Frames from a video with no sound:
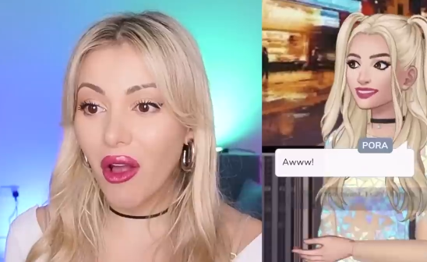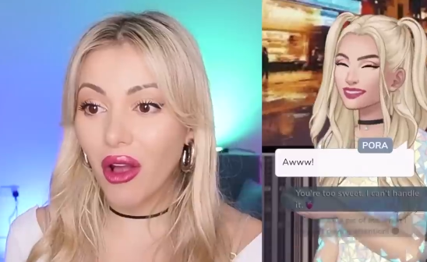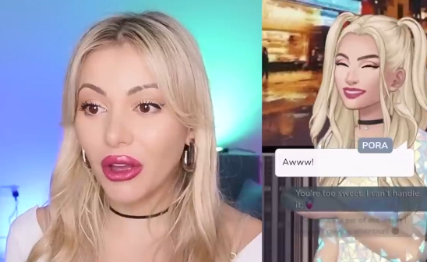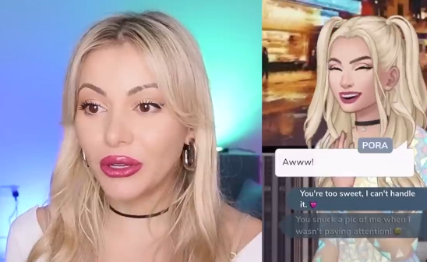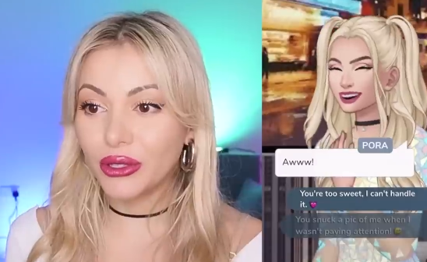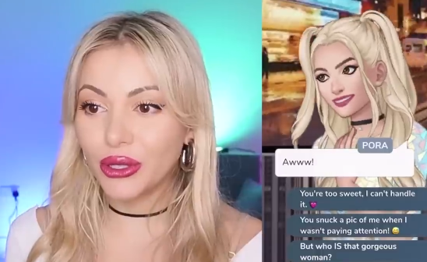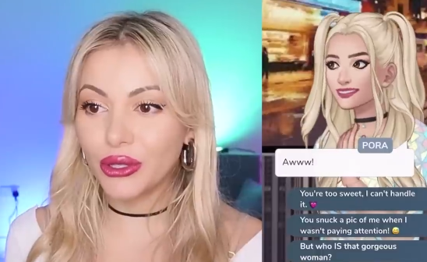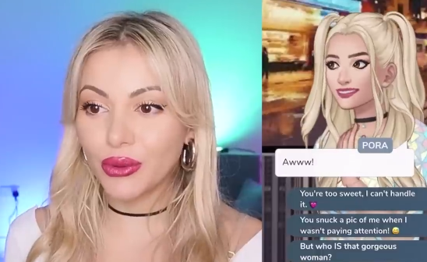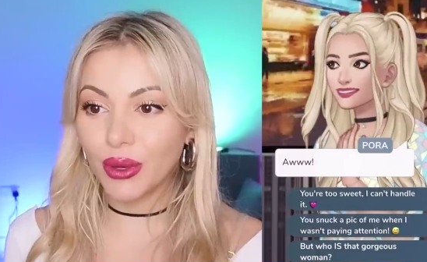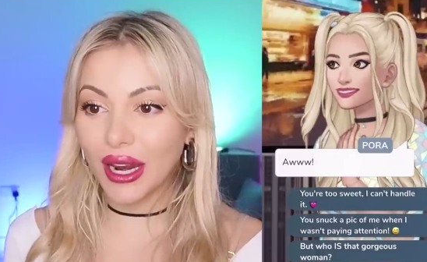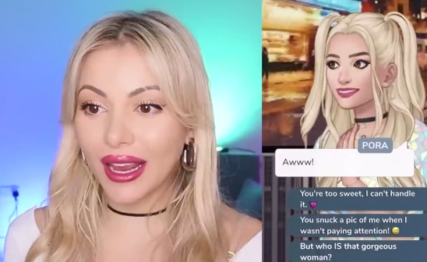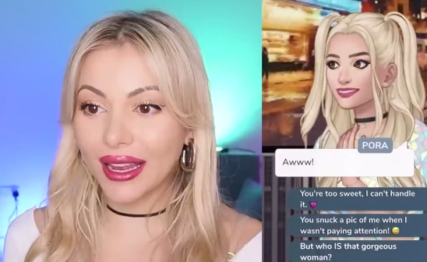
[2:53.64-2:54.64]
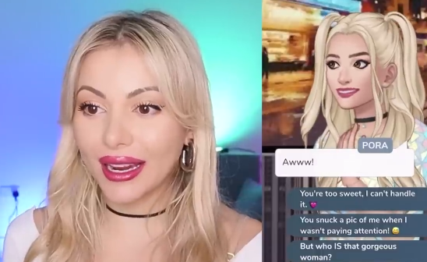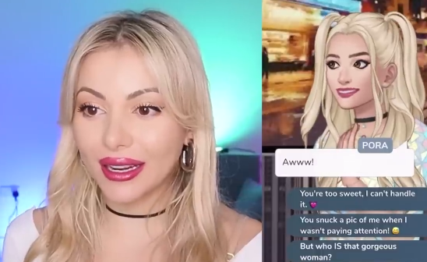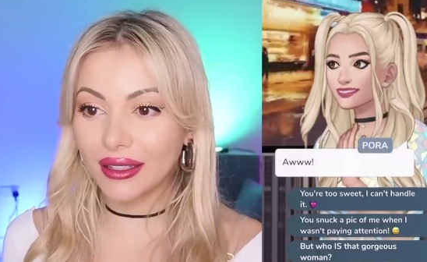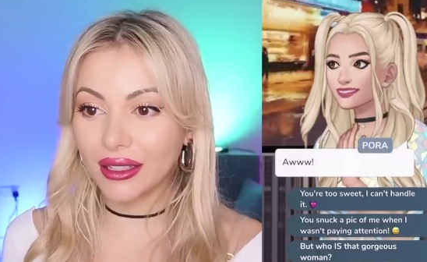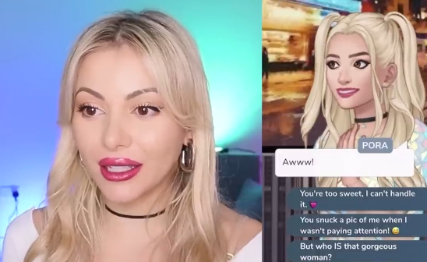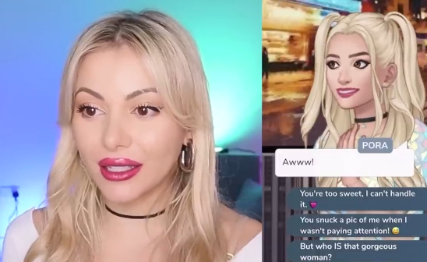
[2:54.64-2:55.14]
Speaker 1: Aw, you're too sweet. I can
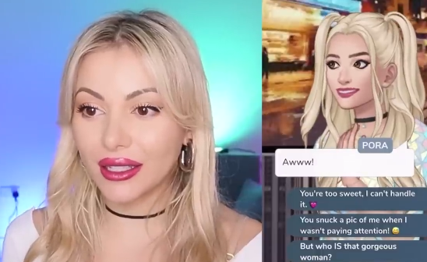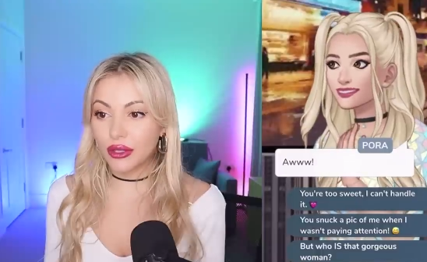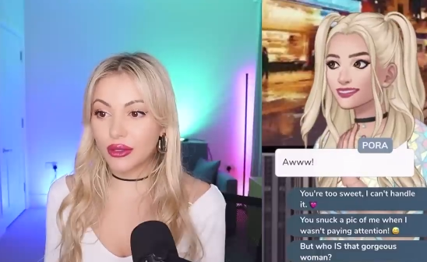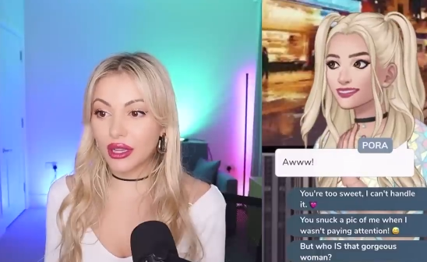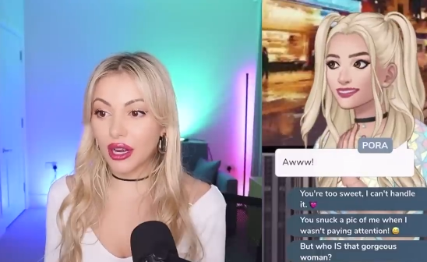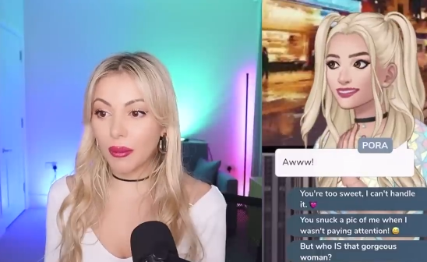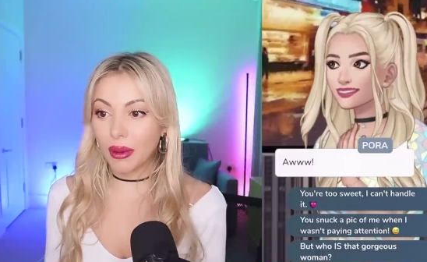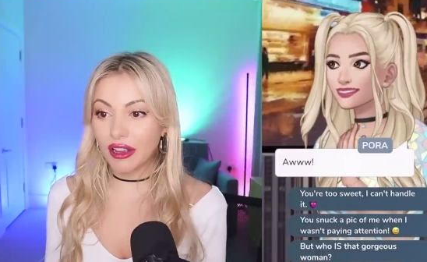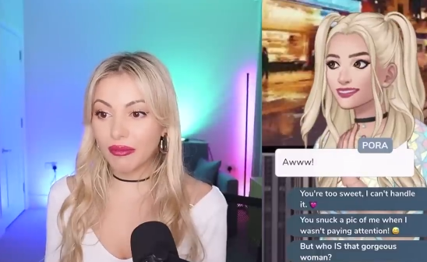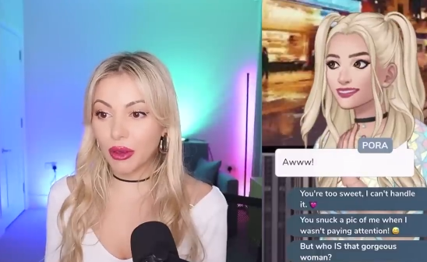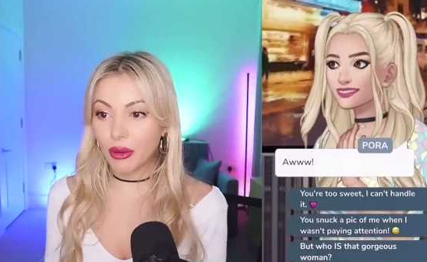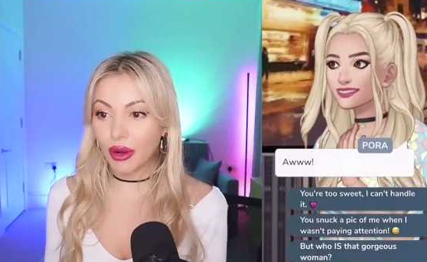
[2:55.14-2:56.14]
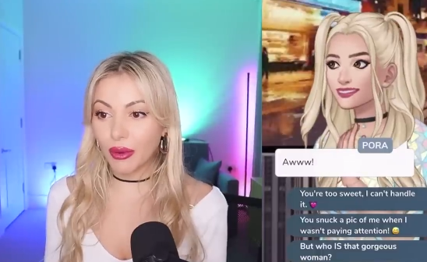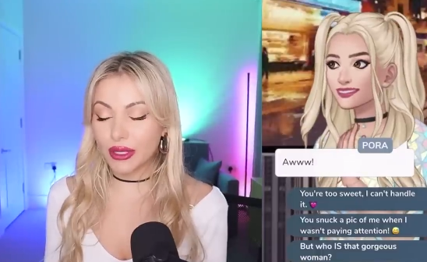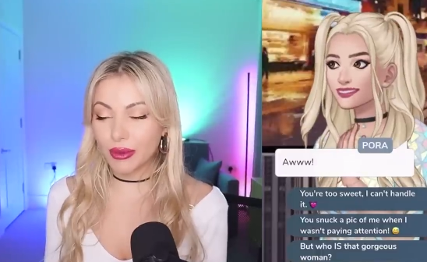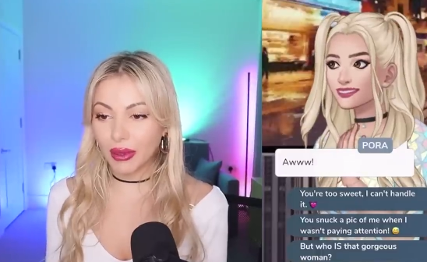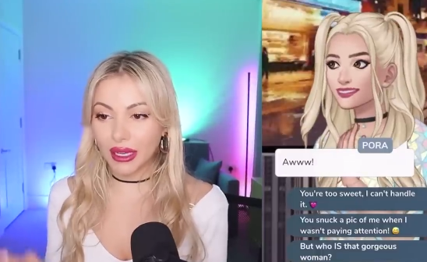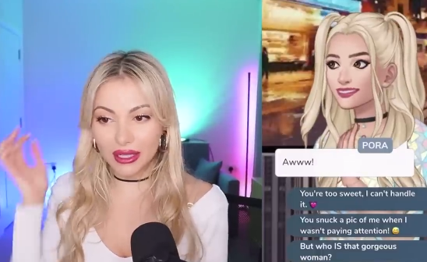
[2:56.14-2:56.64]
handle it. You snuck a pic of me when I
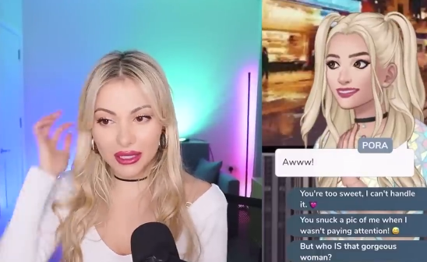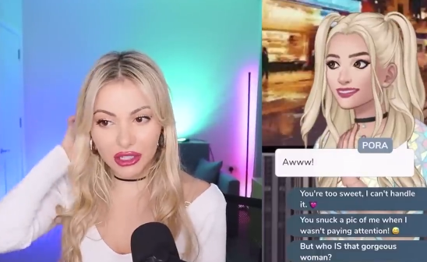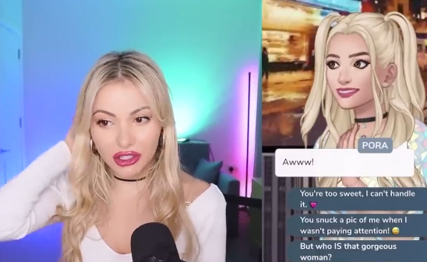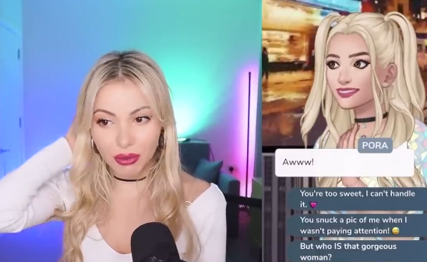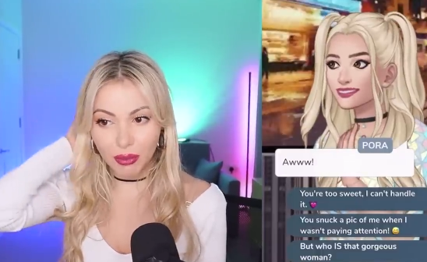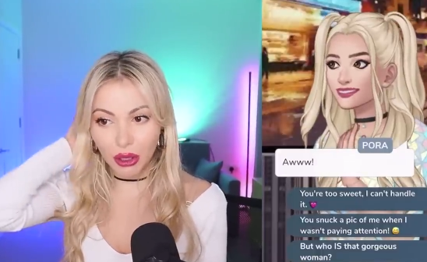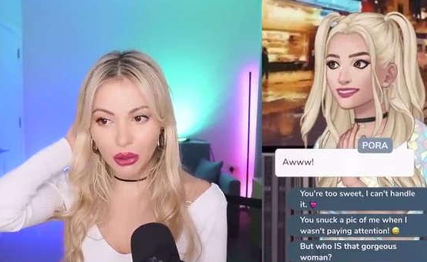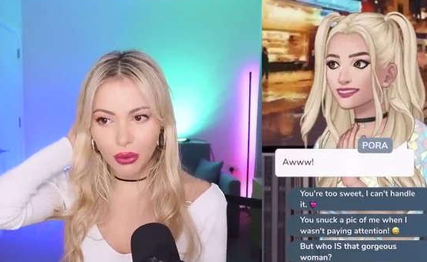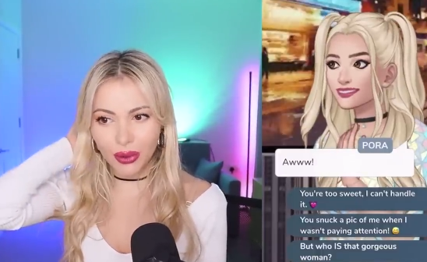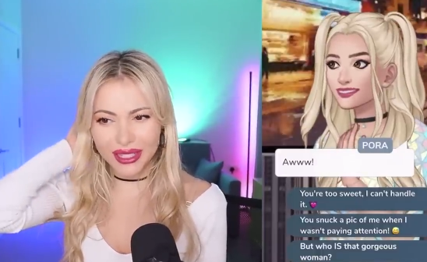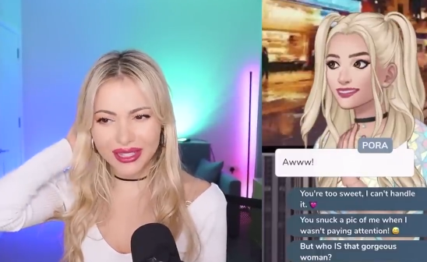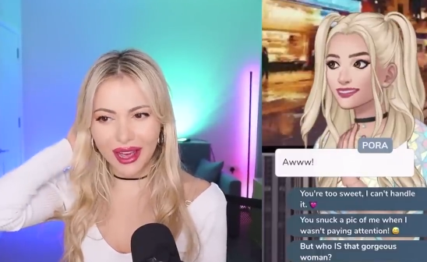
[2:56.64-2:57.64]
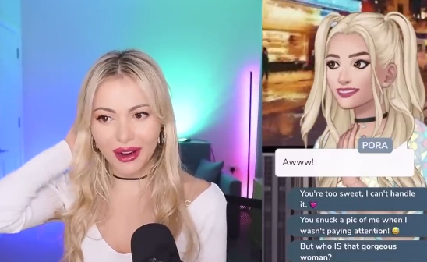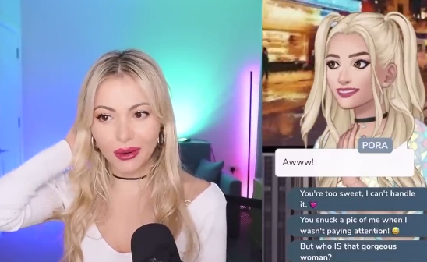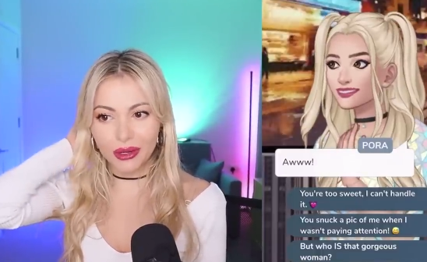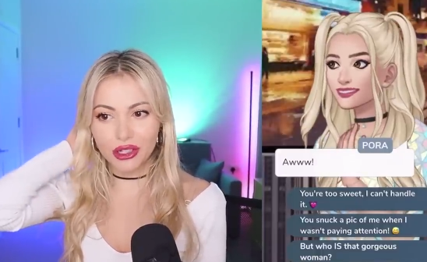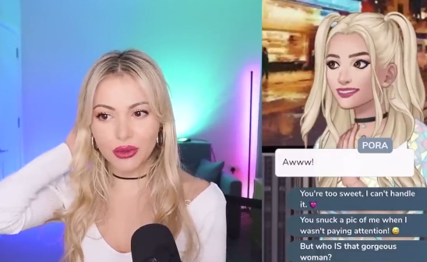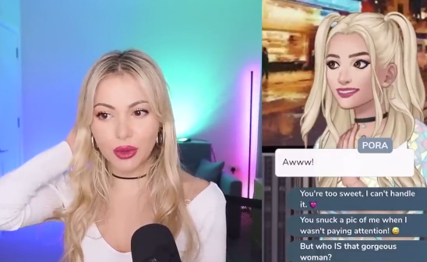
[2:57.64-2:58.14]
wasn't paying attention, but who is that
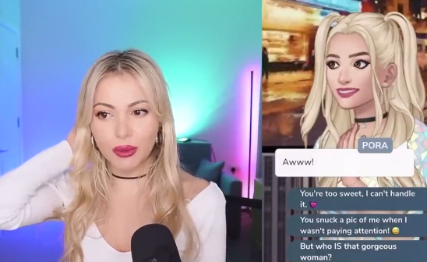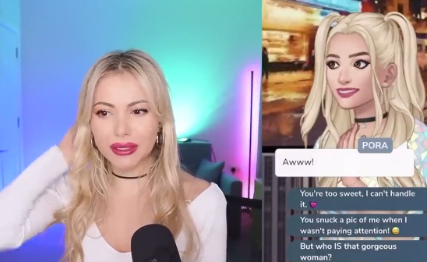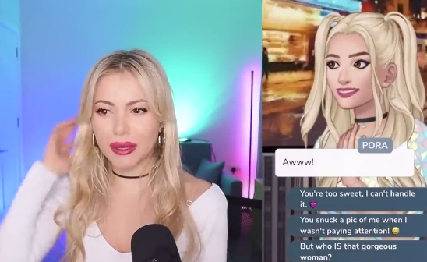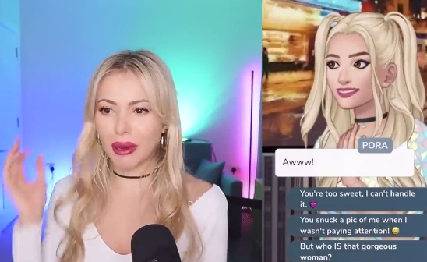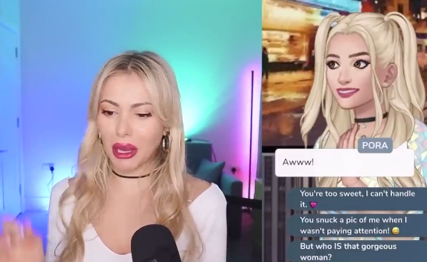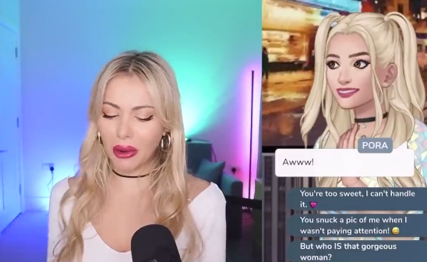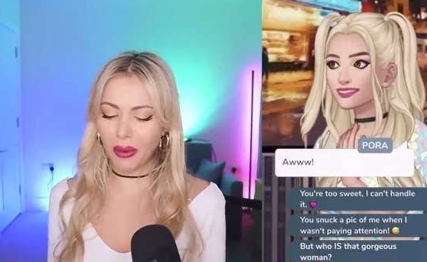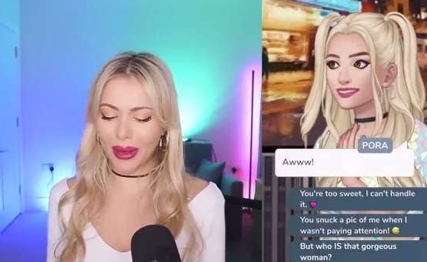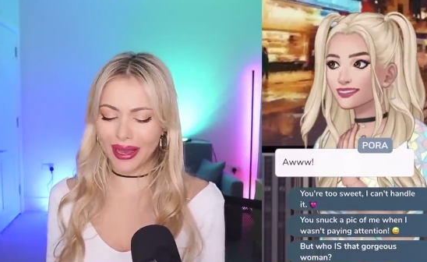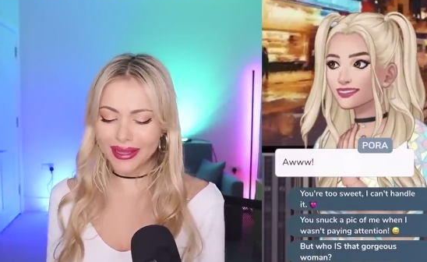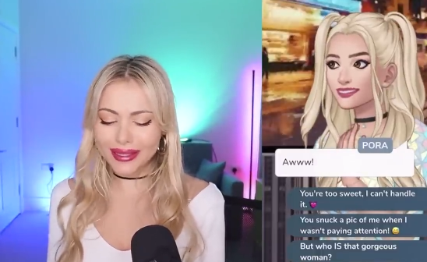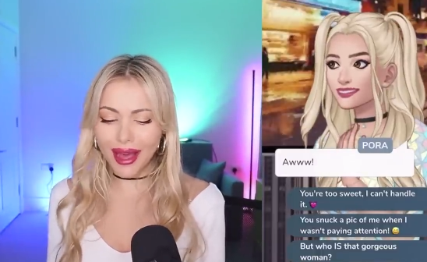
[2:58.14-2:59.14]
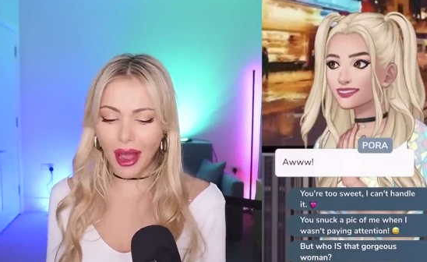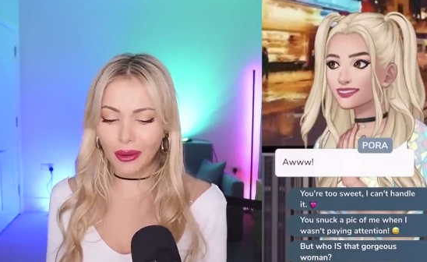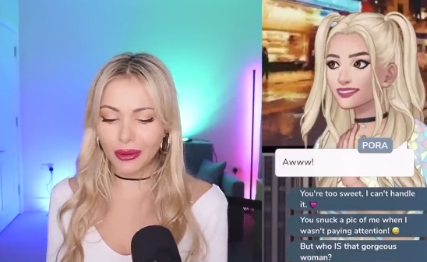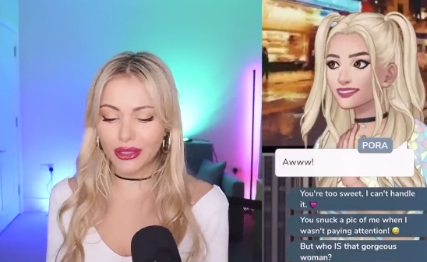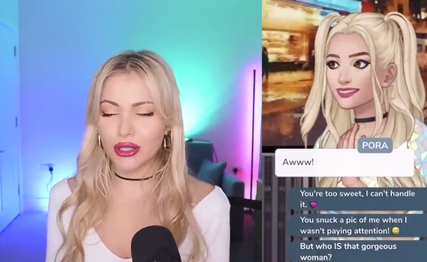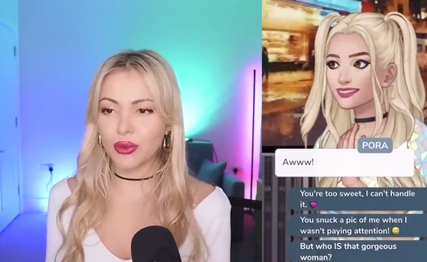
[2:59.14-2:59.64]
gorgeous woman? I said, but who is that
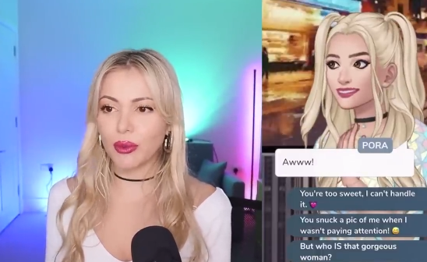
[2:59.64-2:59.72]
gorgeous